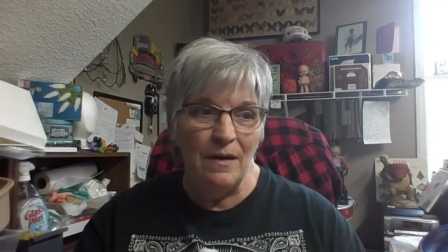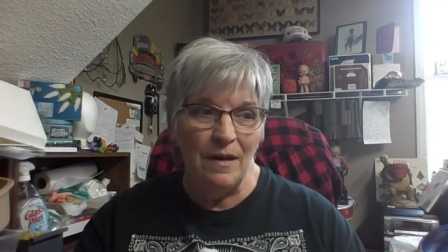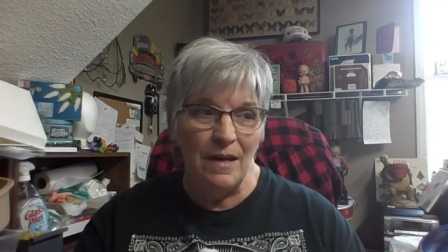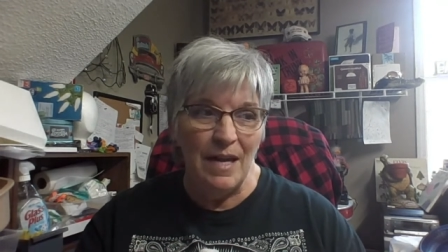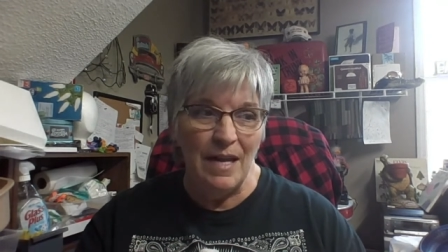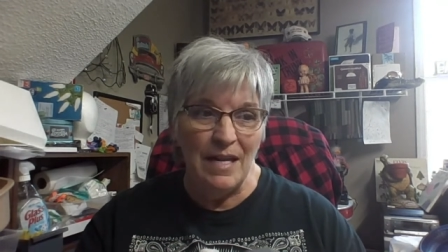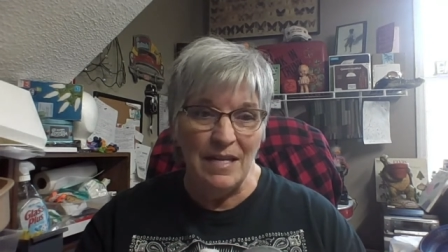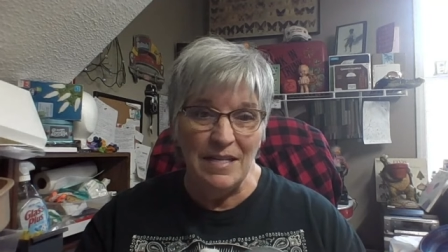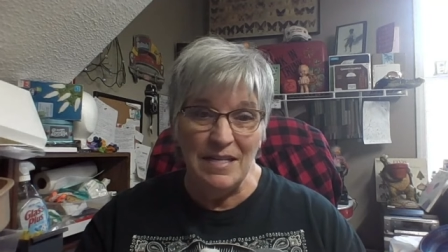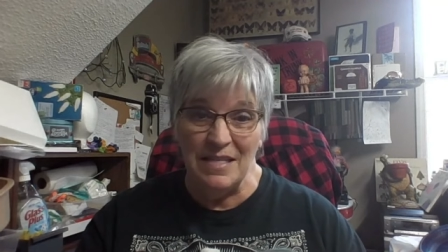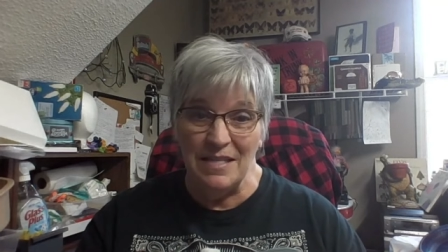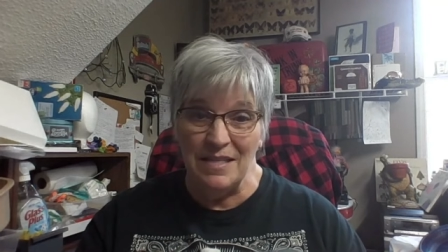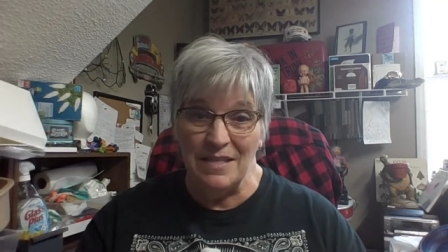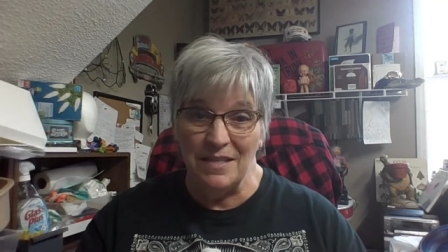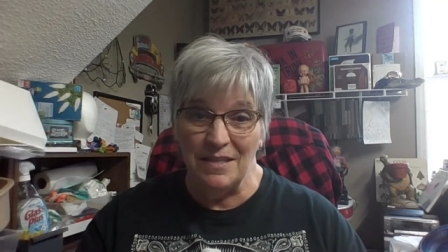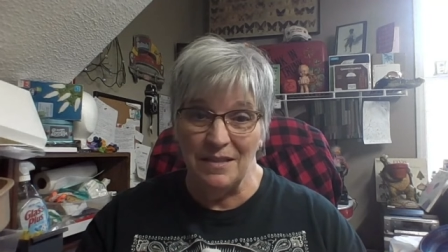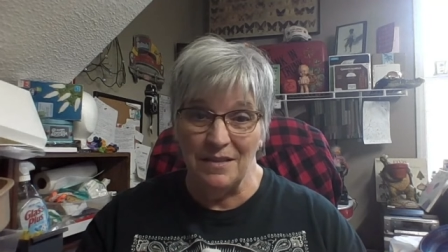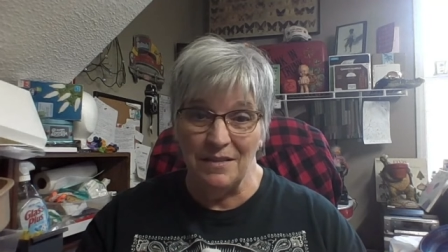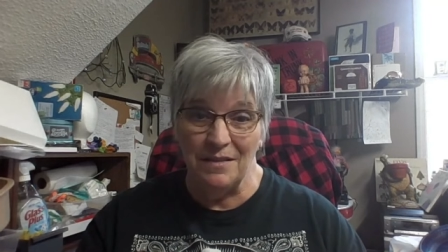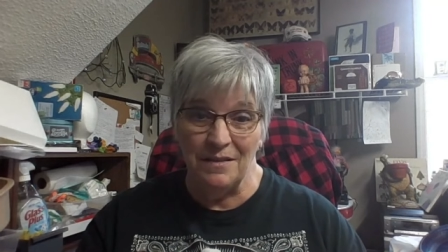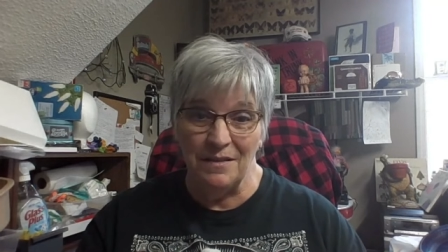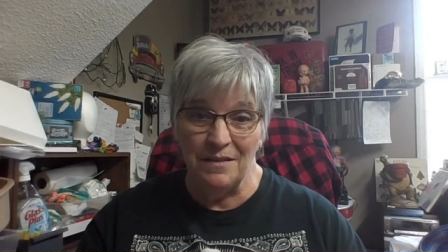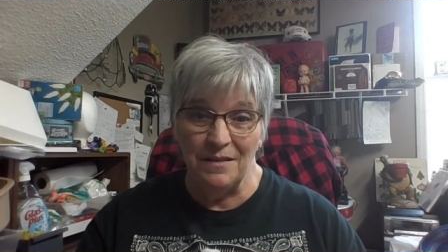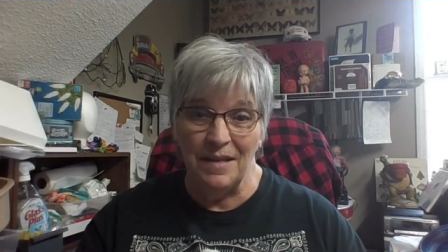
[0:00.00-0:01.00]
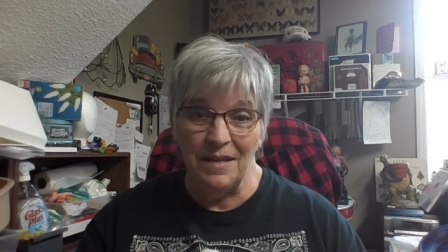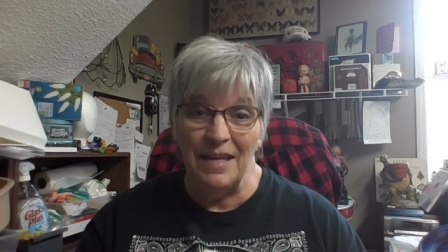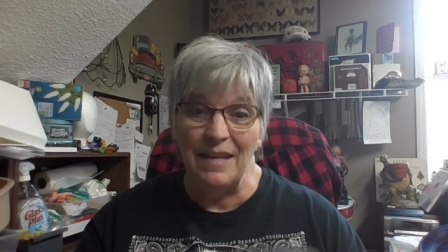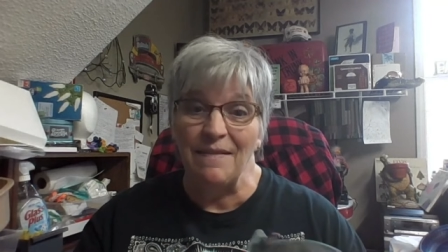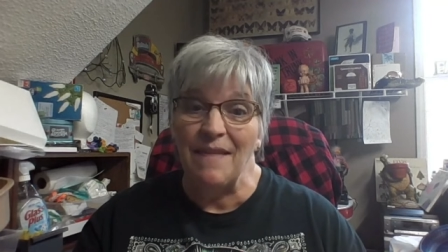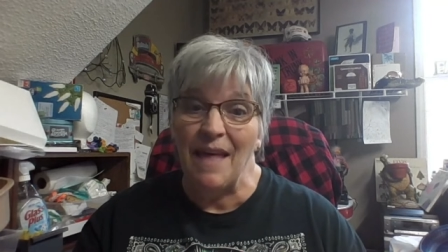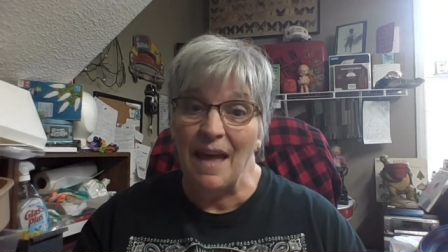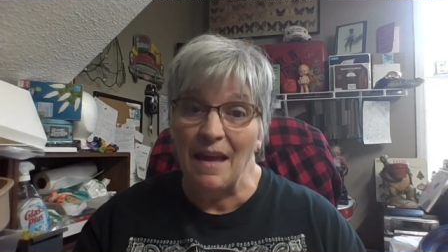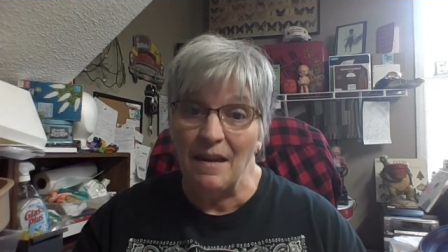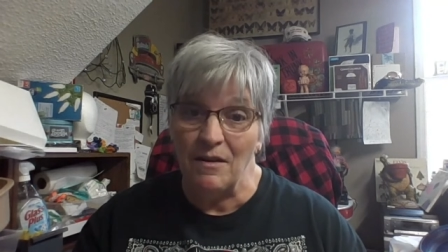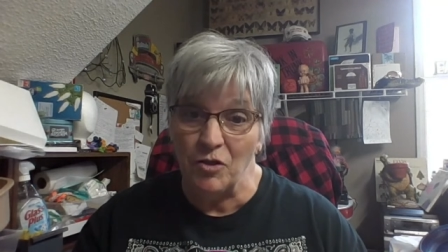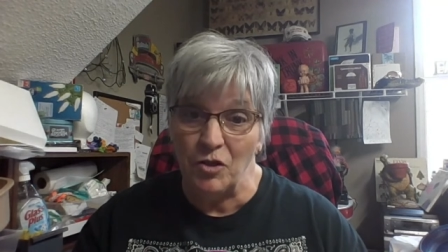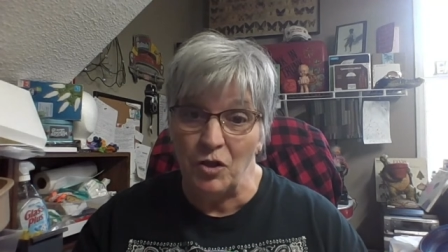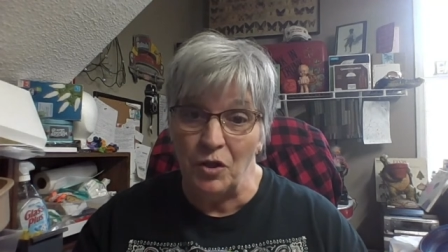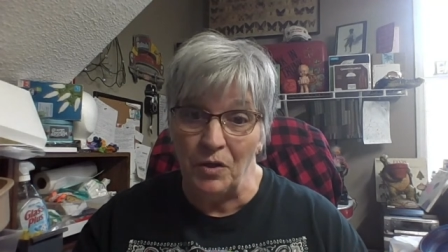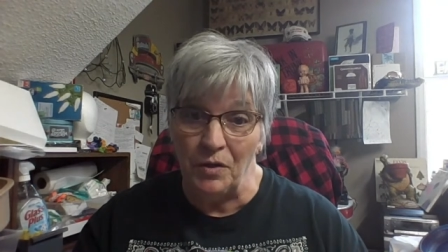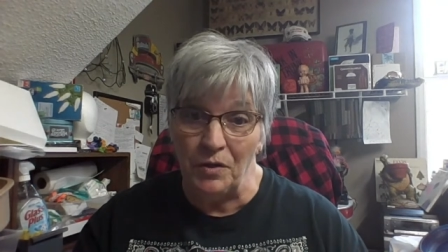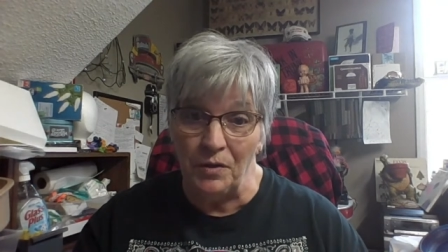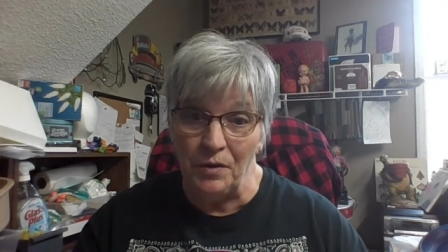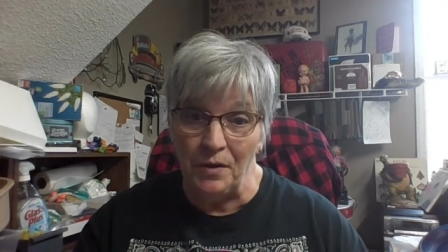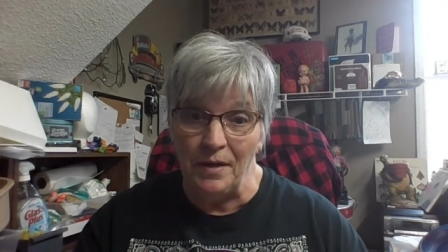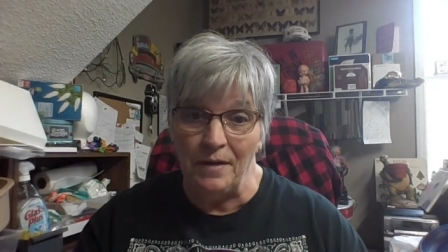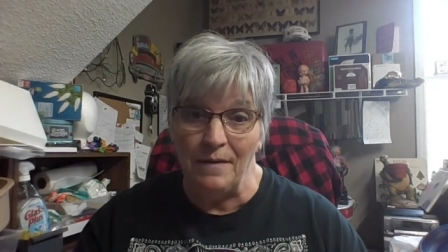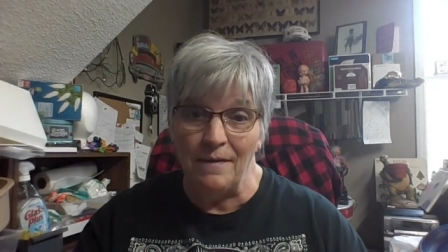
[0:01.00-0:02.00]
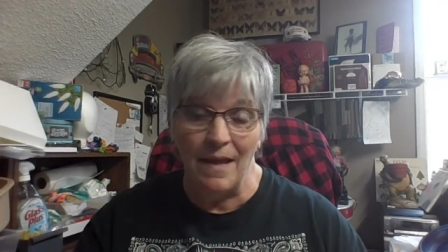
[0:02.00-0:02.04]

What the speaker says: needing to get that done.